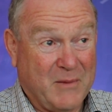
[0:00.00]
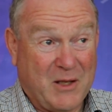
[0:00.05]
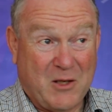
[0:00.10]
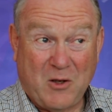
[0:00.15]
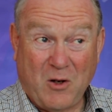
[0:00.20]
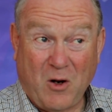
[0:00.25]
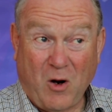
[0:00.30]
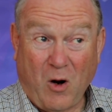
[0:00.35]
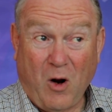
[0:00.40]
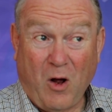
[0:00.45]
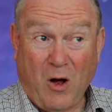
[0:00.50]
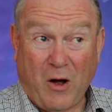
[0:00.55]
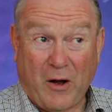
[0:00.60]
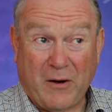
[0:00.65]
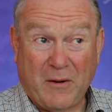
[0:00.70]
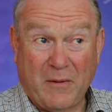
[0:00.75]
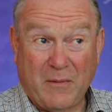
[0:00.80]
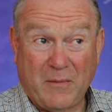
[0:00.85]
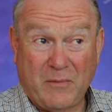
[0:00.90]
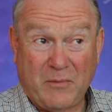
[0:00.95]
It's not a
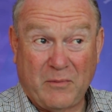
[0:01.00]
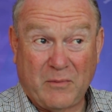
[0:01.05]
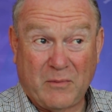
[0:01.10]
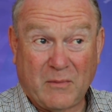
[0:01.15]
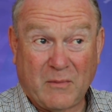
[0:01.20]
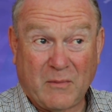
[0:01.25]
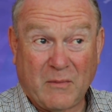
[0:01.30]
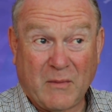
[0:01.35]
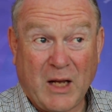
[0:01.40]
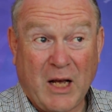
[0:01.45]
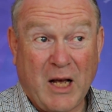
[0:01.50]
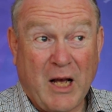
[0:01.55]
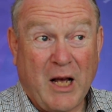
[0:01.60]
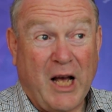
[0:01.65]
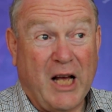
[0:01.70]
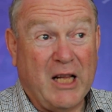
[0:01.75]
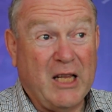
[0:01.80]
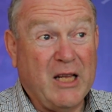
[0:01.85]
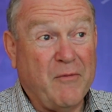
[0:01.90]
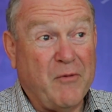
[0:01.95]
lot.
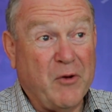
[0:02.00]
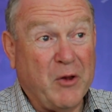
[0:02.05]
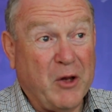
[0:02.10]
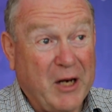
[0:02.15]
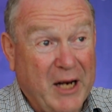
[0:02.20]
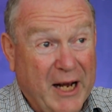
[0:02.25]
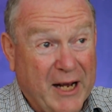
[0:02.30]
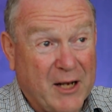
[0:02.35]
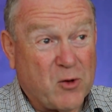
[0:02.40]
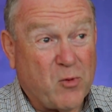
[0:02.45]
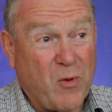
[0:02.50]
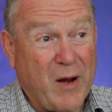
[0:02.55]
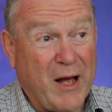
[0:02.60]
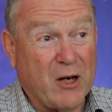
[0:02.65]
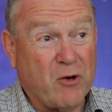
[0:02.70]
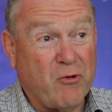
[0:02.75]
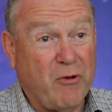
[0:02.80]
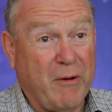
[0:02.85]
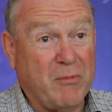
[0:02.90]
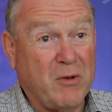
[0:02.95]
And then for the next
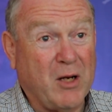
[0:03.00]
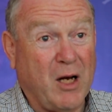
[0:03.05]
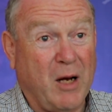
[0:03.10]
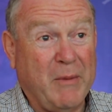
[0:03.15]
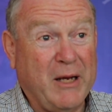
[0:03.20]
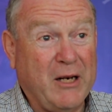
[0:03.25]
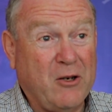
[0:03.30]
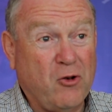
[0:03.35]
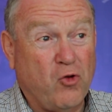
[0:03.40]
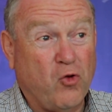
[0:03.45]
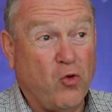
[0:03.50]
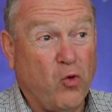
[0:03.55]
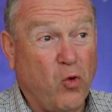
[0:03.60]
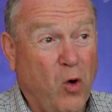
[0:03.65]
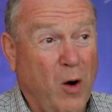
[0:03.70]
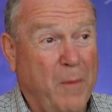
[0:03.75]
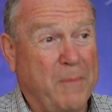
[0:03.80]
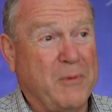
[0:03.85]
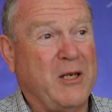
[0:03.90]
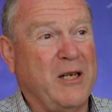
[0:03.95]
round trip time, it
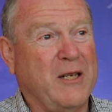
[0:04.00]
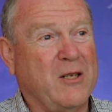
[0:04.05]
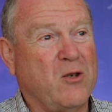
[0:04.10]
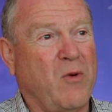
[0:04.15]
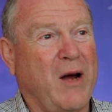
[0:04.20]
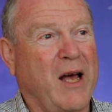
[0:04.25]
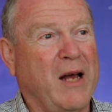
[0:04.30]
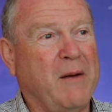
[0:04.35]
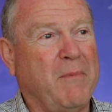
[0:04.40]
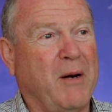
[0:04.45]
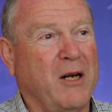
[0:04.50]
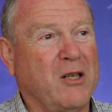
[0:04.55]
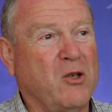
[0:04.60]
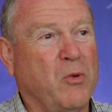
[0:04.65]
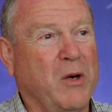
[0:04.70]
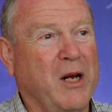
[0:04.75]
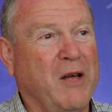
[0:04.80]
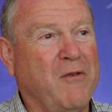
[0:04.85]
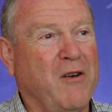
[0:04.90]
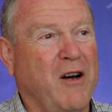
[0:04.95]
drops its rate by
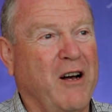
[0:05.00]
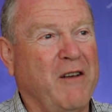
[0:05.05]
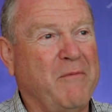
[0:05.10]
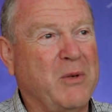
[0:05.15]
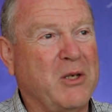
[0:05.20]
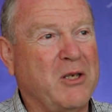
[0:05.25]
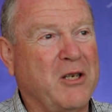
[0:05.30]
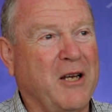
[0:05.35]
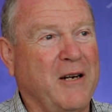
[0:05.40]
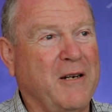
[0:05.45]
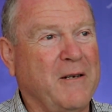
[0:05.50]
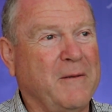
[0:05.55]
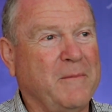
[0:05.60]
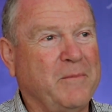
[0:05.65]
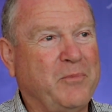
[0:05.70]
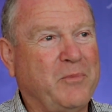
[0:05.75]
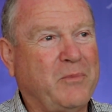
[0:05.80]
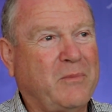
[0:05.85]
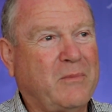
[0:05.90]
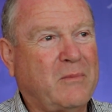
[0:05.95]
twenty-five percent.
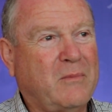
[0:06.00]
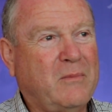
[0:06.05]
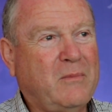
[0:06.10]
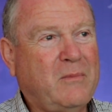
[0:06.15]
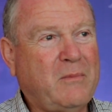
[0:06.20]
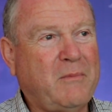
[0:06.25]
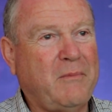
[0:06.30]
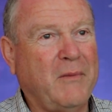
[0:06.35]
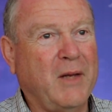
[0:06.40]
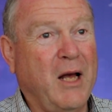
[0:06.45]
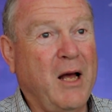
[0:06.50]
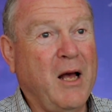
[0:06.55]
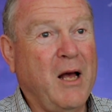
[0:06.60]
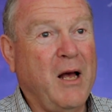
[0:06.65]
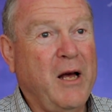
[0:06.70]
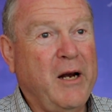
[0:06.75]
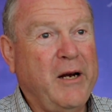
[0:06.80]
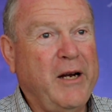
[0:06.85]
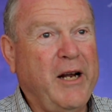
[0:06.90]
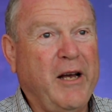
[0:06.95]

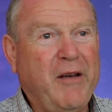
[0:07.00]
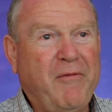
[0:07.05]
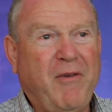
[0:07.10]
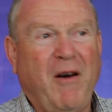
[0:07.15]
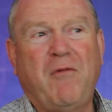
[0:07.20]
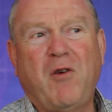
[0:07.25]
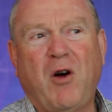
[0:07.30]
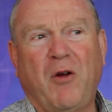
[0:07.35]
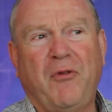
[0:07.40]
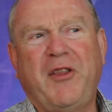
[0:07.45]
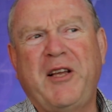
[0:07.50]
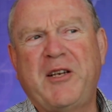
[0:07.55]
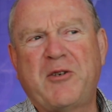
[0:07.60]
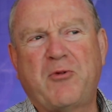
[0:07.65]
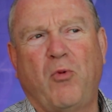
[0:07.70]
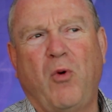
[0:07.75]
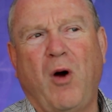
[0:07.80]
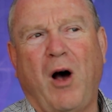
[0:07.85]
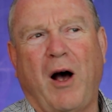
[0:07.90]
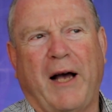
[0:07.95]
Now, if I've got
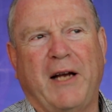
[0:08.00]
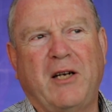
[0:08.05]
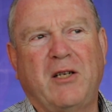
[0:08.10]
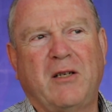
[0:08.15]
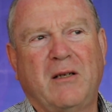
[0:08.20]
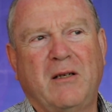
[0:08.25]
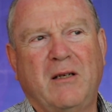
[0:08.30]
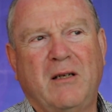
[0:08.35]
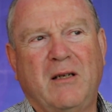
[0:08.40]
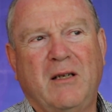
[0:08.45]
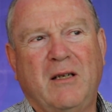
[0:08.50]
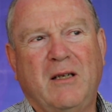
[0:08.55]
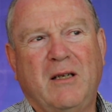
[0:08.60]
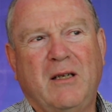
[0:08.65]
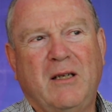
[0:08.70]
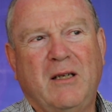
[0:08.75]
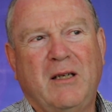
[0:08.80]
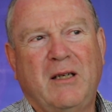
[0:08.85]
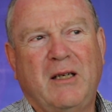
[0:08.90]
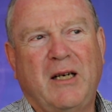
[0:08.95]
this right,
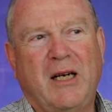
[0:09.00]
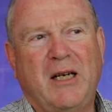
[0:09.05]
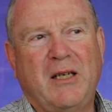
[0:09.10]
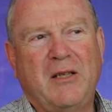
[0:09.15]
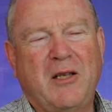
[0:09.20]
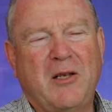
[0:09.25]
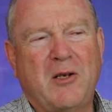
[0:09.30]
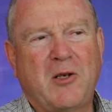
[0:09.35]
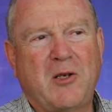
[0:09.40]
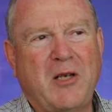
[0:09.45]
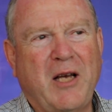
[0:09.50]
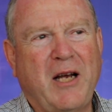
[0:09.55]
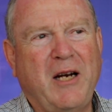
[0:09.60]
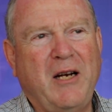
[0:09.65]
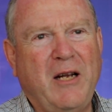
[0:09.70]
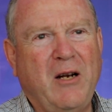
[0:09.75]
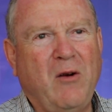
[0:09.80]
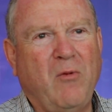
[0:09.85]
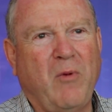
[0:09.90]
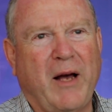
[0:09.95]
and the
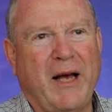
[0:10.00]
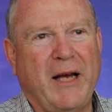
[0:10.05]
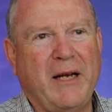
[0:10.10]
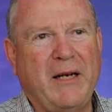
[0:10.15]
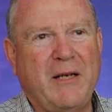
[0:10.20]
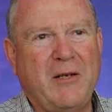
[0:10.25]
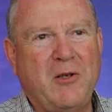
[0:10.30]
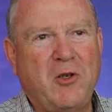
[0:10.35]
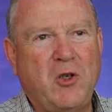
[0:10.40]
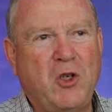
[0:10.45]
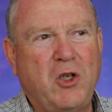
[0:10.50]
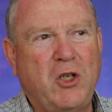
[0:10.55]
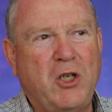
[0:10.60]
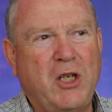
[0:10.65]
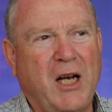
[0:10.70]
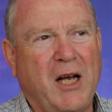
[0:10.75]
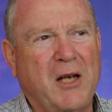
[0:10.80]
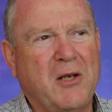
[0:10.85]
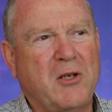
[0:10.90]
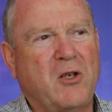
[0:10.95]
sending rate is
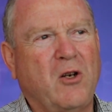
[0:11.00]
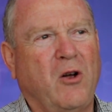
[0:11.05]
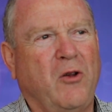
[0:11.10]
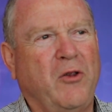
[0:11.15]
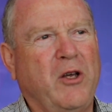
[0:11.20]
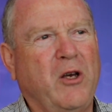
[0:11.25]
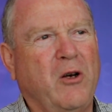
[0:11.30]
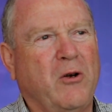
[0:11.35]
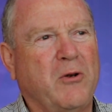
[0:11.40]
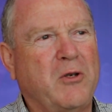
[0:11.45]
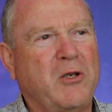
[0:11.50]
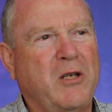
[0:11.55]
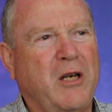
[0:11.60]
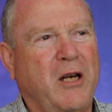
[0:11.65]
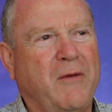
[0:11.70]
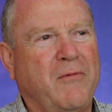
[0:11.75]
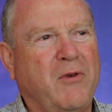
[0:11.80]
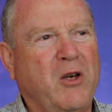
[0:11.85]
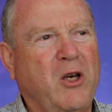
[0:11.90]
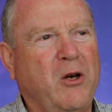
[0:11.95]
just on the
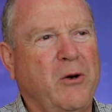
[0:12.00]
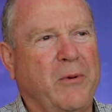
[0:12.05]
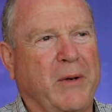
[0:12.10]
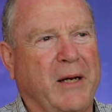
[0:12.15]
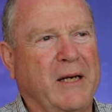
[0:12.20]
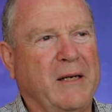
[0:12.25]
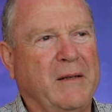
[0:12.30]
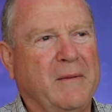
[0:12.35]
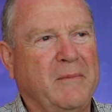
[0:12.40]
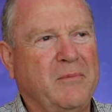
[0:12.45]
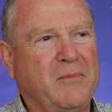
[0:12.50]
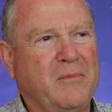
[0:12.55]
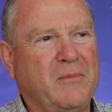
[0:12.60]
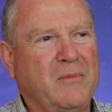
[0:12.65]
onset of queuing,